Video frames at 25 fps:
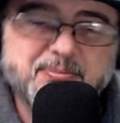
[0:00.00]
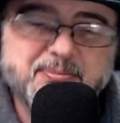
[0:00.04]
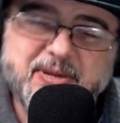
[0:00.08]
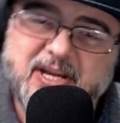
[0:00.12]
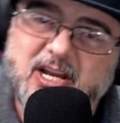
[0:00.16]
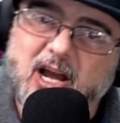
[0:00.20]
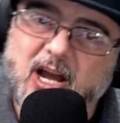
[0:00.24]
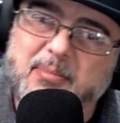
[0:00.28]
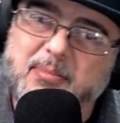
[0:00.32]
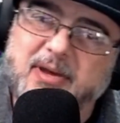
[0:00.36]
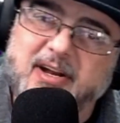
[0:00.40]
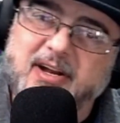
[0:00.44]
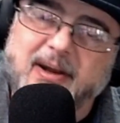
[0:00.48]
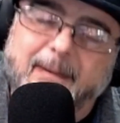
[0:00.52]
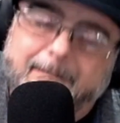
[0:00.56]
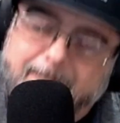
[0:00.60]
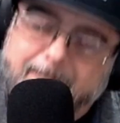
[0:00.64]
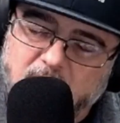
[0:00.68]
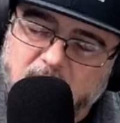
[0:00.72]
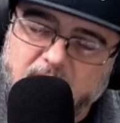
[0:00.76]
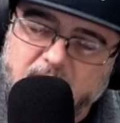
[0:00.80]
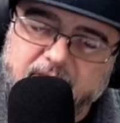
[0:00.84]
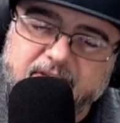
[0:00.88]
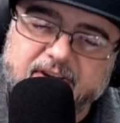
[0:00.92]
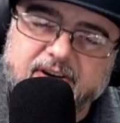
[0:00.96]
becoming a
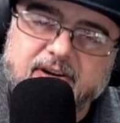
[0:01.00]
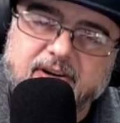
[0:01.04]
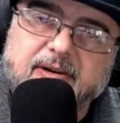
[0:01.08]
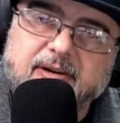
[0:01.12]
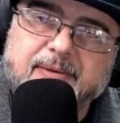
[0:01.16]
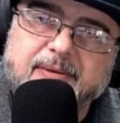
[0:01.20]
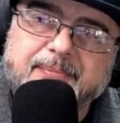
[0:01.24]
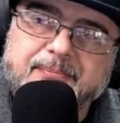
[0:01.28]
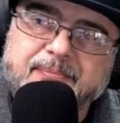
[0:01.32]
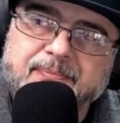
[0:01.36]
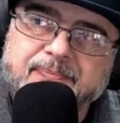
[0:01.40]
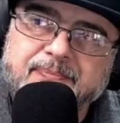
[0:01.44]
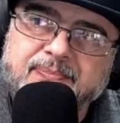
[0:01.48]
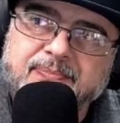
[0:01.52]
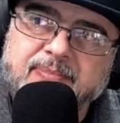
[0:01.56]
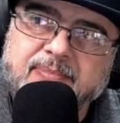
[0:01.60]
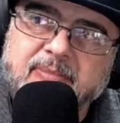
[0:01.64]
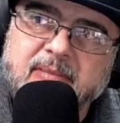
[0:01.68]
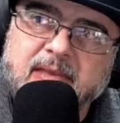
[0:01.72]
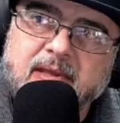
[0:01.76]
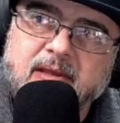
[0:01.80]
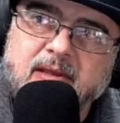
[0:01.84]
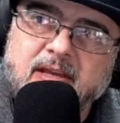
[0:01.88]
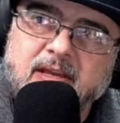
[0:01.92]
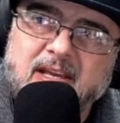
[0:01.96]
mother,
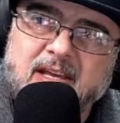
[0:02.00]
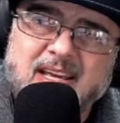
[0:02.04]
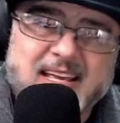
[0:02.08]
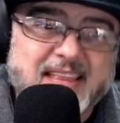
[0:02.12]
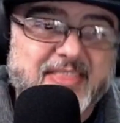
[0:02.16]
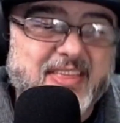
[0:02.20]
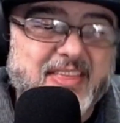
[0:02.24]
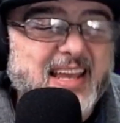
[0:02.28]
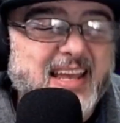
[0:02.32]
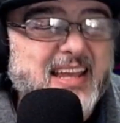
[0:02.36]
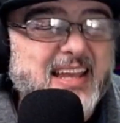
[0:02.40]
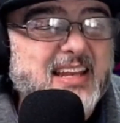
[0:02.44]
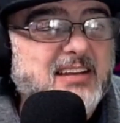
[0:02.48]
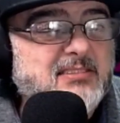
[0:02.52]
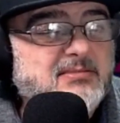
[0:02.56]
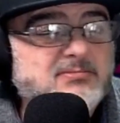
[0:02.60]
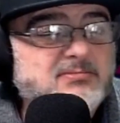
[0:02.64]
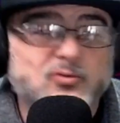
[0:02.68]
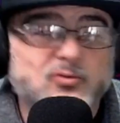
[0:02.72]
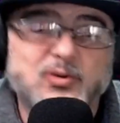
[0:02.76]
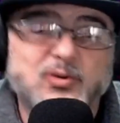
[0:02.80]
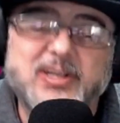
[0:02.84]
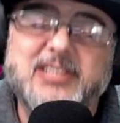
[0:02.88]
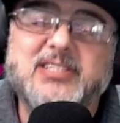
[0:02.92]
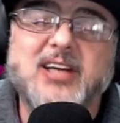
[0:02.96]
then
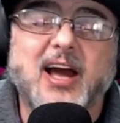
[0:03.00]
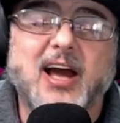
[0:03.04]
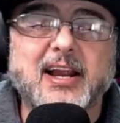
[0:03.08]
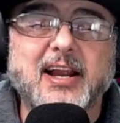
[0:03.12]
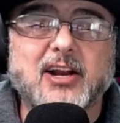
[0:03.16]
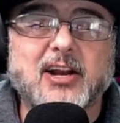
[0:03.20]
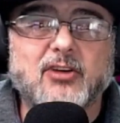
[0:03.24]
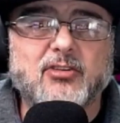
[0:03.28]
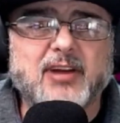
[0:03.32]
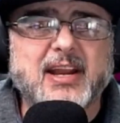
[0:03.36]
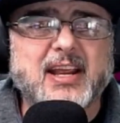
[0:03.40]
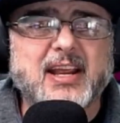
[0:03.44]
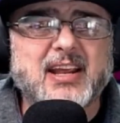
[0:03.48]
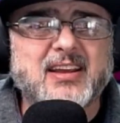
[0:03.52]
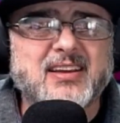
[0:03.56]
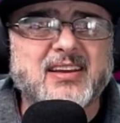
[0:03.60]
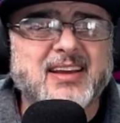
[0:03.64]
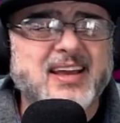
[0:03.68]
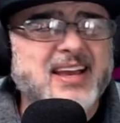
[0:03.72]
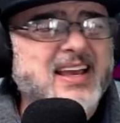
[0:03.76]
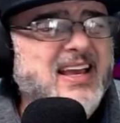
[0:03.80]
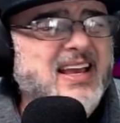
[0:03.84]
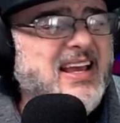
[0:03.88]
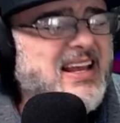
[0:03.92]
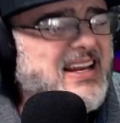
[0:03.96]
retiring,
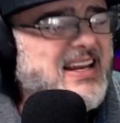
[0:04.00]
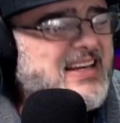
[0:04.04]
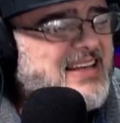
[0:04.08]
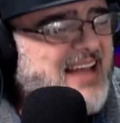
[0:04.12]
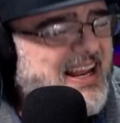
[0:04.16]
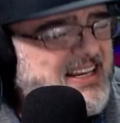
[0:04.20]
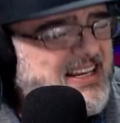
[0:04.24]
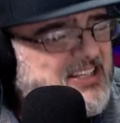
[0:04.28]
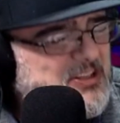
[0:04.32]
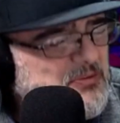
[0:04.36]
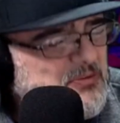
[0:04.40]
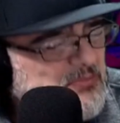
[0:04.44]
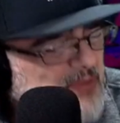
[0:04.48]
not to